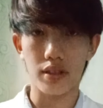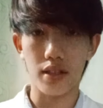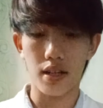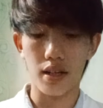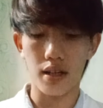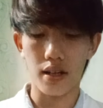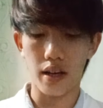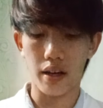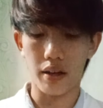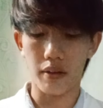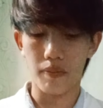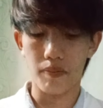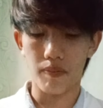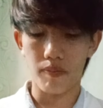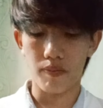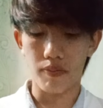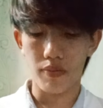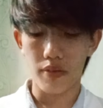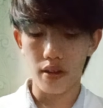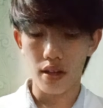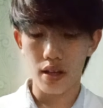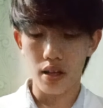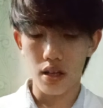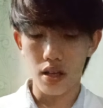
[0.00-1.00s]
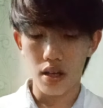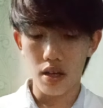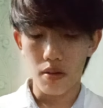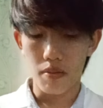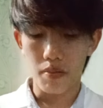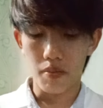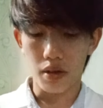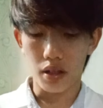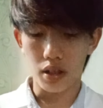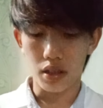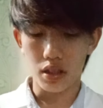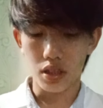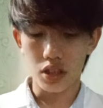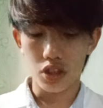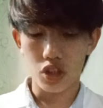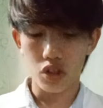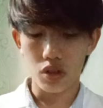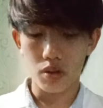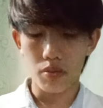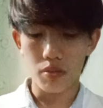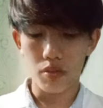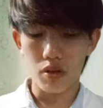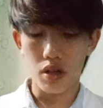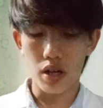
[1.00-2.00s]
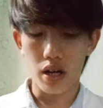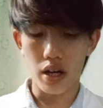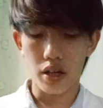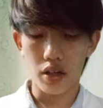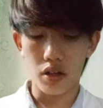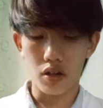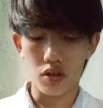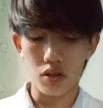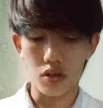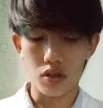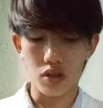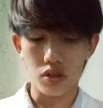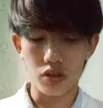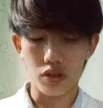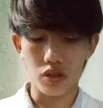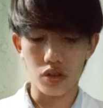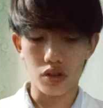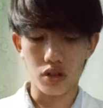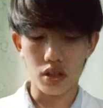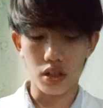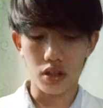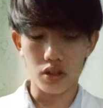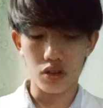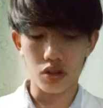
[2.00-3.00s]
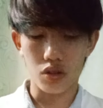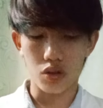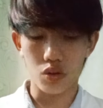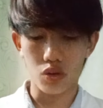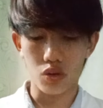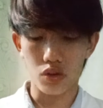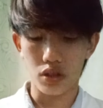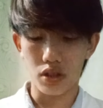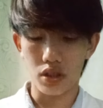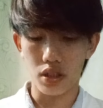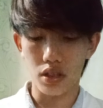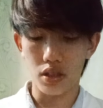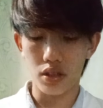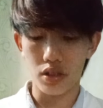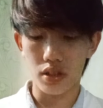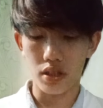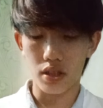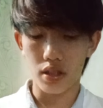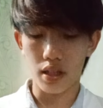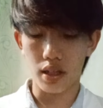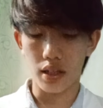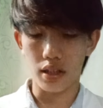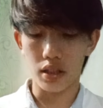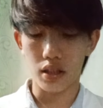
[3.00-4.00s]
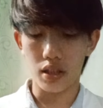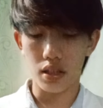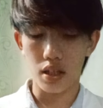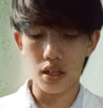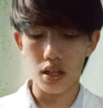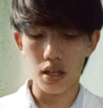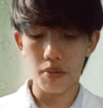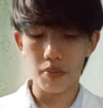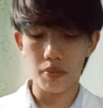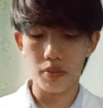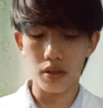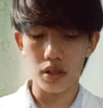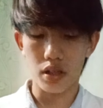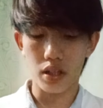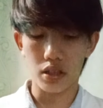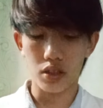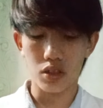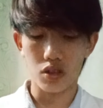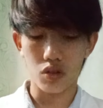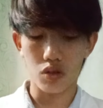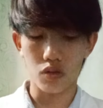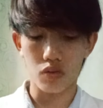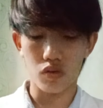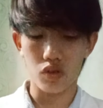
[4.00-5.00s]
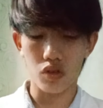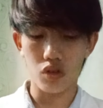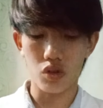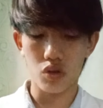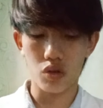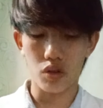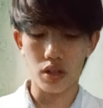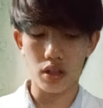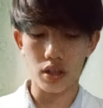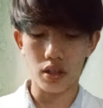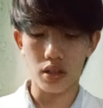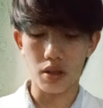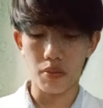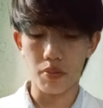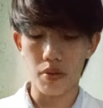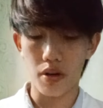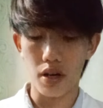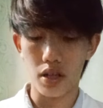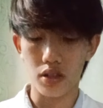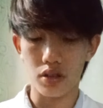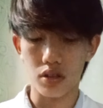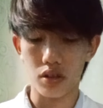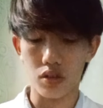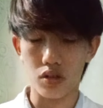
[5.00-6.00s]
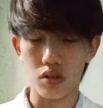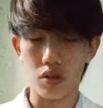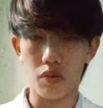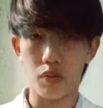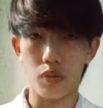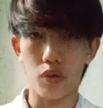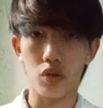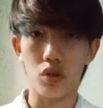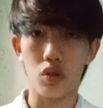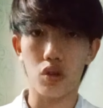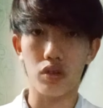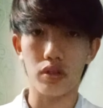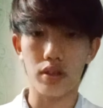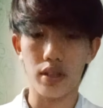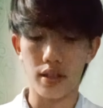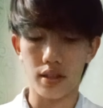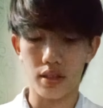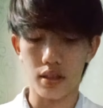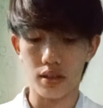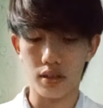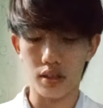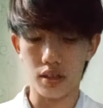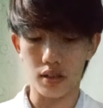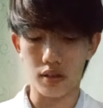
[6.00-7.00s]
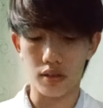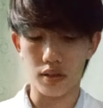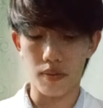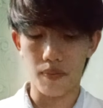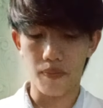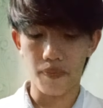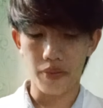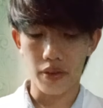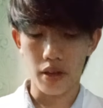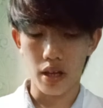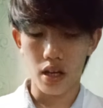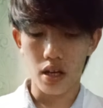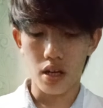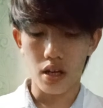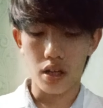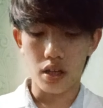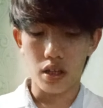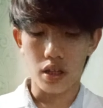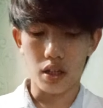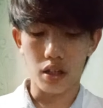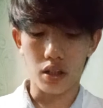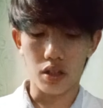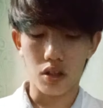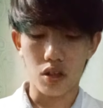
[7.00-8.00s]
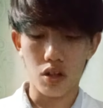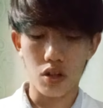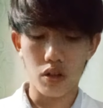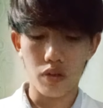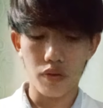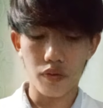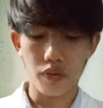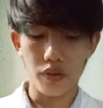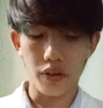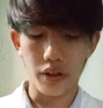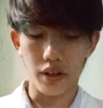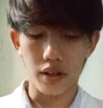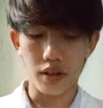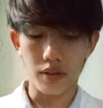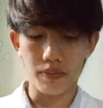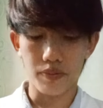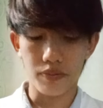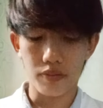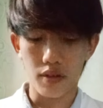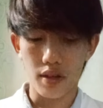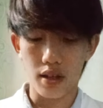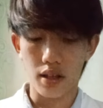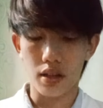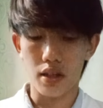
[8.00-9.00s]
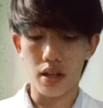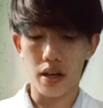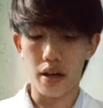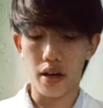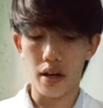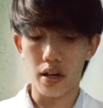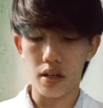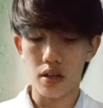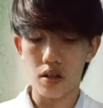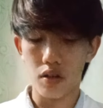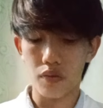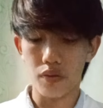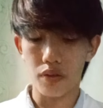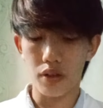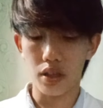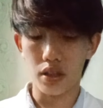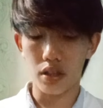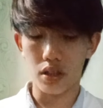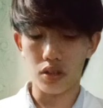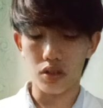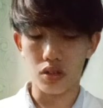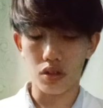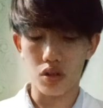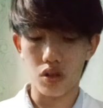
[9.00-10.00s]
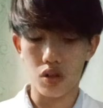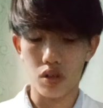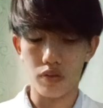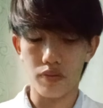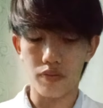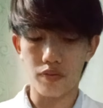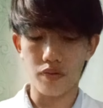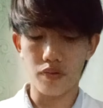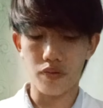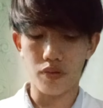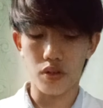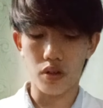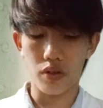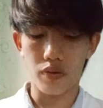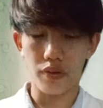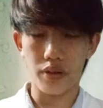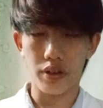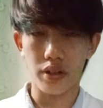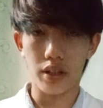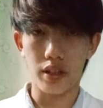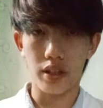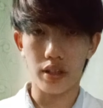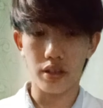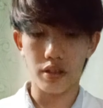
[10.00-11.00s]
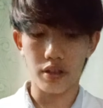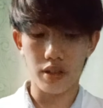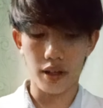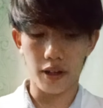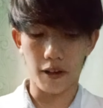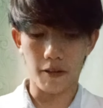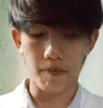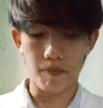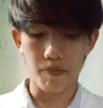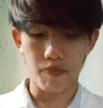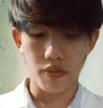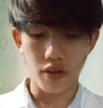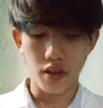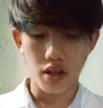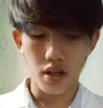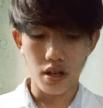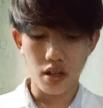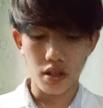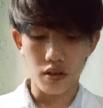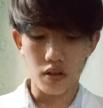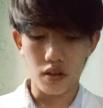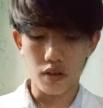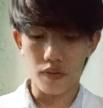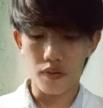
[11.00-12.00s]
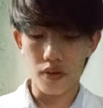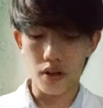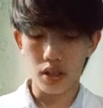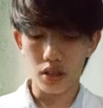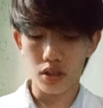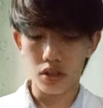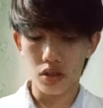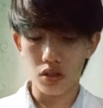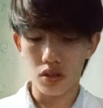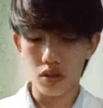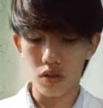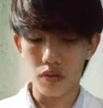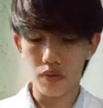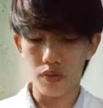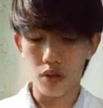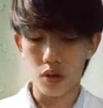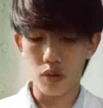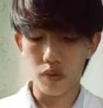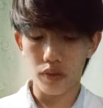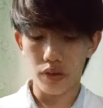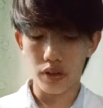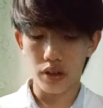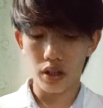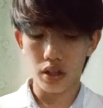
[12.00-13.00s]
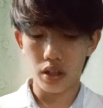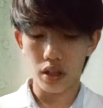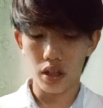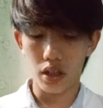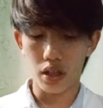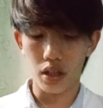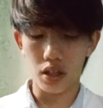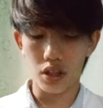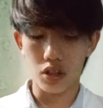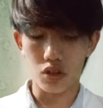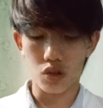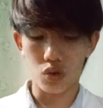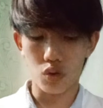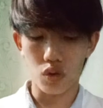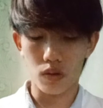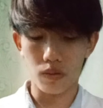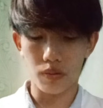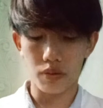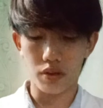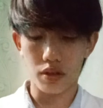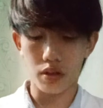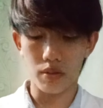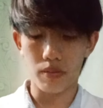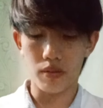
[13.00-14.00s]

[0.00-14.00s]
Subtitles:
Magnesium ion also tends to seize and keep electrons during the process of photosynthesis. In chlorophyll, the head of it is called porphyrin ring. The function of porphyrin ring is to absorb light energy